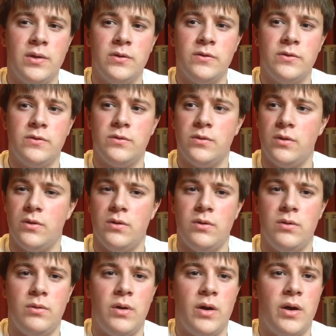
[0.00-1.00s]

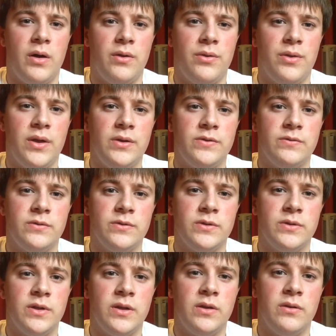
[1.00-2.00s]
So uh, thanks for
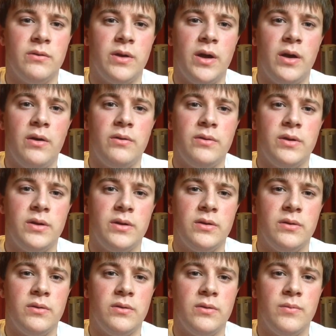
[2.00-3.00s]
sticking around
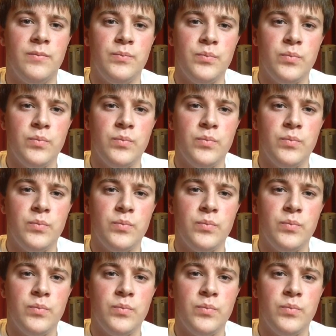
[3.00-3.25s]
and